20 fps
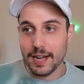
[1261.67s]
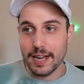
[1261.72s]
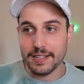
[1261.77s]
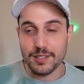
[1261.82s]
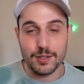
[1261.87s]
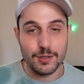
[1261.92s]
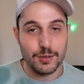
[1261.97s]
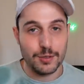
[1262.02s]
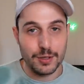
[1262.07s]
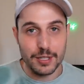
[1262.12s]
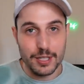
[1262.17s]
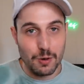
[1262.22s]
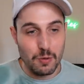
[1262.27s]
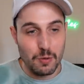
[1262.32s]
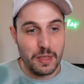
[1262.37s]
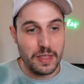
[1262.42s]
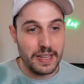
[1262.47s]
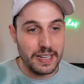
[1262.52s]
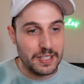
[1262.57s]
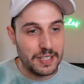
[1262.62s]
I certainly
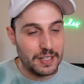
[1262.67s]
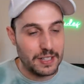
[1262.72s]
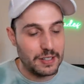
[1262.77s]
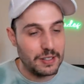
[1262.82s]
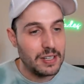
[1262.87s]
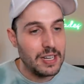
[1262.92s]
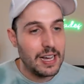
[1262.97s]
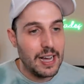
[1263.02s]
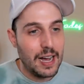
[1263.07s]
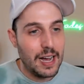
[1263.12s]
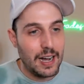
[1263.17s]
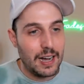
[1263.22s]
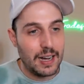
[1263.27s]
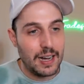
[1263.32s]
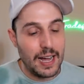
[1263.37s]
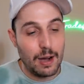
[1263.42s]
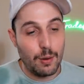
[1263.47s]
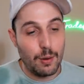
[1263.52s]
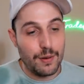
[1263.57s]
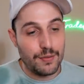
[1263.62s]
don't think so. Uh,
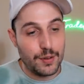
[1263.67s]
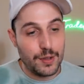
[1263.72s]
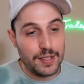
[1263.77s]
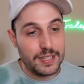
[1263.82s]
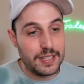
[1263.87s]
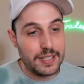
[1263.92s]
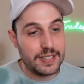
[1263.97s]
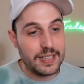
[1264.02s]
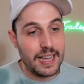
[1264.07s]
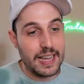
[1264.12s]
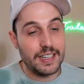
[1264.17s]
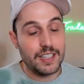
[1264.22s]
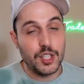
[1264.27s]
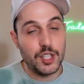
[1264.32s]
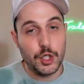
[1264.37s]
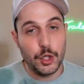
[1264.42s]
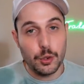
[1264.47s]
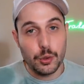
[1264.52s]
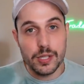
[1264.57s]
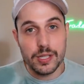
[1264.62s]
however, this is a
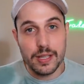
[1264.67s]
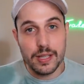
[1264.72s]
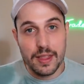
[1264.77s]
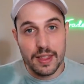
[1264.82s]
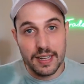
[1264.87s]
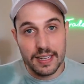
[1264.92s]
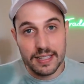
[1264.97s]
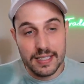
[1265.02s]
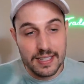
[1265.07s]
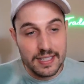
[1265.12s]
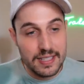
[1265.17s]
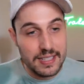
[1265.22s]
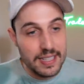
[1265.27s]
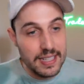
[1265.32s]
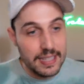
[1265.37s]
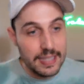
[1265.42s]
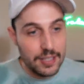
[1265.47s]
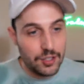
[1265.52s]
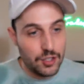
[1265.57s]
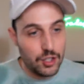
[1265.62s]
cute thing to
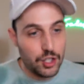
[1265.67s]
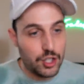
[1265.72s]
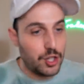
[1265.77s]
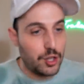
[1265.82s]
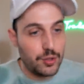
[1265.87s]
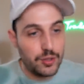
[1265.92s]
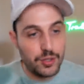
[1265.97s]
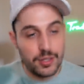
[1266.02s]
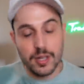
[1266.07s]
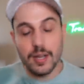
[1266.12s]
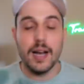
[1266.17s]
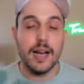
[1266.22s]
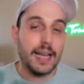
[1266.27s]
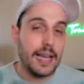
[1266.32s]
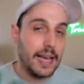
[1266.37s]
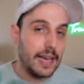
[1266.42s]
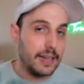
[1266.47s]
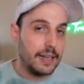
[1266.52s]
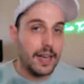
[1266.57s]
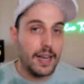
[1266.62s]
see. It just shows,
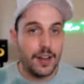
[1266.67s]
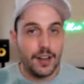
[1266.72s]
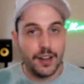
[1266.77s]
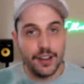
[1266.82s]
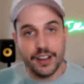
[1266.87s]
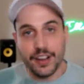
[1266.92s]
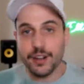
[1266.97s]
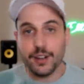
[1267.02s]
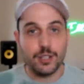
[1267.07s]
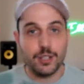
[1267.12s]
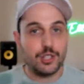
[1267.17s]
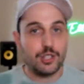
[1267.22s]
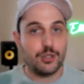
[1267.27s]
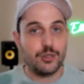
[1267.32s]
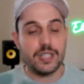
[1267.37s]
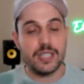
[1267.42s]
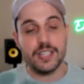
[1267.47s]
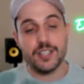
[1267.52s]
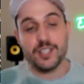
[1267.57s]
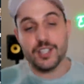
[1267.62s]
again, not all
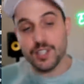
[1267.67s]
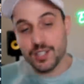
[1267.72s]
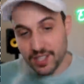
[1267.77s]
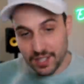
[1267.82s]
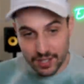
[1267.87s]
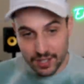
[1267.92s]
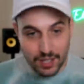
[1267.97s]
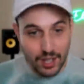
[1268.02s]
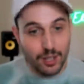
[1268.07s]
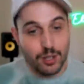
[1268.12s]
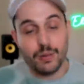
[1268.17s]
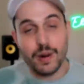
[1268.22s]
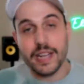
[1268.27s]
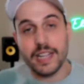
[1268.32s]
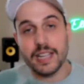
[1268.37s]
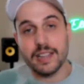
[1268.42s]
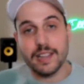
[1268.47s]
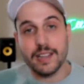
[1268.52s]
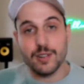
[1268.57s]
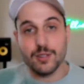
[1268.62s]
jurisdictions, not all
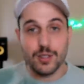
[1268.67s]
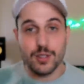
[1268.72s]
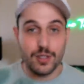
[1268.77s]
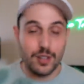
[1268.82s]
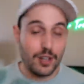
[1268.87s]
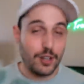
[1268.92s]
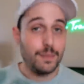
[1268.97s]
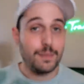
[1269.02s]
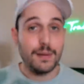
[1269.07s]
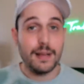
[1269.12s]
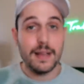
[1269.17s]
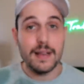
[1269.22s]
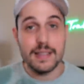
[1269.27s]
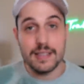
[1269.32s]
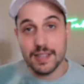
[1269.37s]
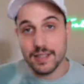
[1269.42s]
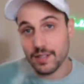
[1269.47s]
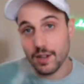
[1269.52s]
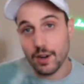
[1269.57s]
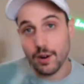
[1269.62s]
regulators, not all
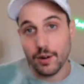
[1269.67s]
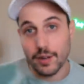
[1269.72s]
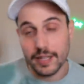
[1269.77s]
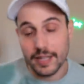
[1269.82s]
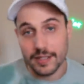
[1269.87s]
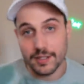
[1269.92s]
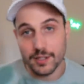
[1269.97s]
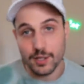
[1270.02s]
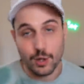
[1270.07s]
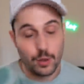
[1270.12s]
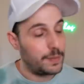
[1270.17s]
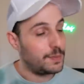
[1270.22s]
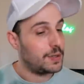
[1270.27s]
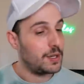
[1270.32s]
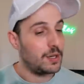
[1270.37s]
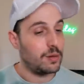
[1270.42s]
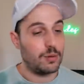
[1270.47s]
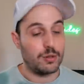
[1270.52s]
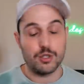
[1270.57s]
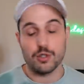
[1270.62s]
places are against
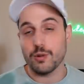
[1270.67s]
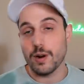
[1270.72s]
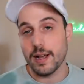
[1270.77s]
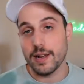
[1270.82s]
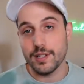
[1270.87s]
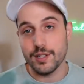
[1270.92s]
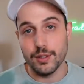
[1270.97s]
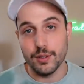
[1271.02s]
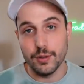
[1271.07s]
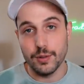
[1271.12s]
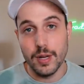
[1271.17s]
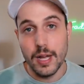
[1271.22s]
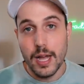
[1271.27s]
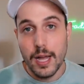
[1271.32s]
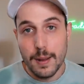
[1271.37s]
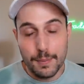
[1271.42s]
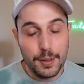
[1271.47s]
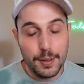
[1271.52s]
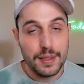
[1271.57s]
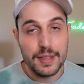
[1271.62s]
crypto or trying to
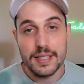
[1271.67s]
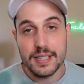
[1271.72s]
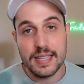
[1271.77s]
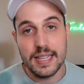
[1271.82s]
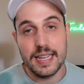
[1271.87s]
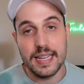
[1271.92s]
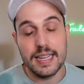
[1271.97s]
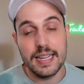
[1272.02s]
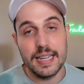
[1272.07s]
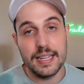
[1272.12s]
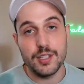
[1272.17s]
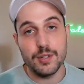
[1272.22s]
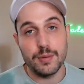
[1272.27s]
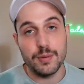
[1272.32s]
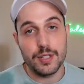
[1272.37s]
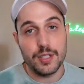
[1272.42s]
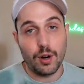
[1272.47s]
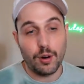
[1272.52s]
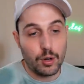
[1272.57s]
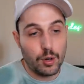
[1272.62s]
put this thing into
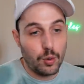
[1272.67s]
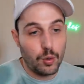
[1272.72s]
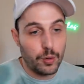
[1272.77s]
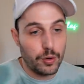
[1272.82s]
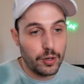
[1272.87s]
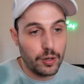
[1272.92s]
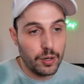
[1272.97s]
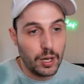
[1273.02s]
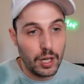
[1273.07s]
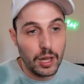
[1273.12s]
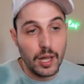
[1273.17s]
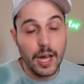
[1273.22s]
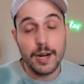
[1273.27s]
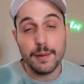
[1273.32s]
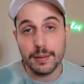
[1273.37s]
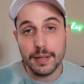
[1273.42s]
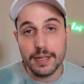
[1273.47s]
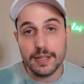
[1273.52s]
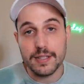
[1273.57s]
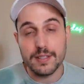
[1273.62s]
a dark corner. A lot
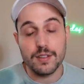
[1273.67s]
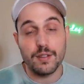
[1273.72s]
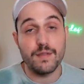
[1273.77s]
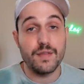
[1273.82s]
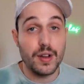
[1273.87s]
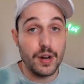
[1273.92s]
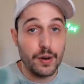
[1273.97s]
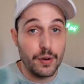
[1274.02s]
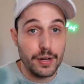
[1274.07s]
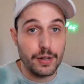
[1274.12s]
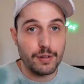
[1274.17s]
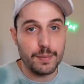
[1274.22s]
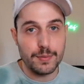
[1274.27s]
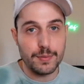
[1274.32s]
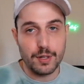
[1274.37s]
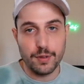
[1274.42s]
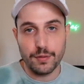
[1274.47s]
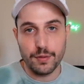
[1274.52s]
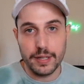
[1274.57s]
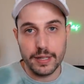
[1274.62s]
of places are very
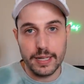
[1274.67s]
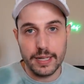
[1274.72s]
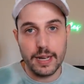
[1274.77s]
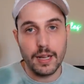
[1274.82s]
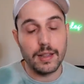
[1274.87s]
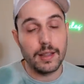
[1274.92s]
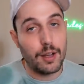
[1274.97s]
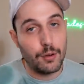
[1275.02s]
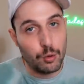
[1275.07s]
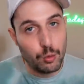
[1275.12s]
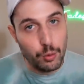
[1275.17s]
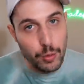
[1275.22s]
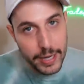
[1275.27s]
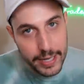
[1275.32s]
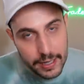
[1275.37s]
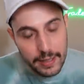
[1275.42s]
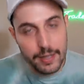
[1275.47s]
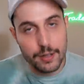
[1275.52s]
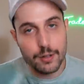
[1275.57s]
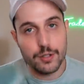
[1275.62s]
crypto friendly, a lot of
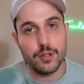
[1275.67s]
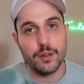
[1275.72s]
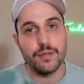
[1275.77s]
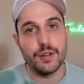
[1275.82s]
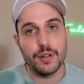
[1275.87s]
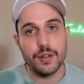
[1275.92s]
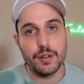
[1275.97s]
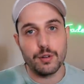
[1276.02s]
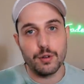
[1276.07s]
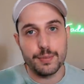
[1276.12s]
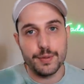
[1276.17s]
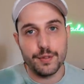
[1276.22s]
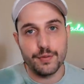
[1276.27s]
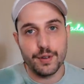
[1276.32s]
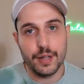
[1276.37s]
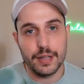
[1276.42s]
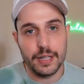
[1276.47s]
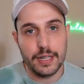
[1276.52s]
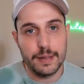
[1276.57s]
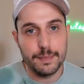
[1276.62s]
regulators are very crypto
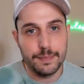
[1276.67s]
friendly.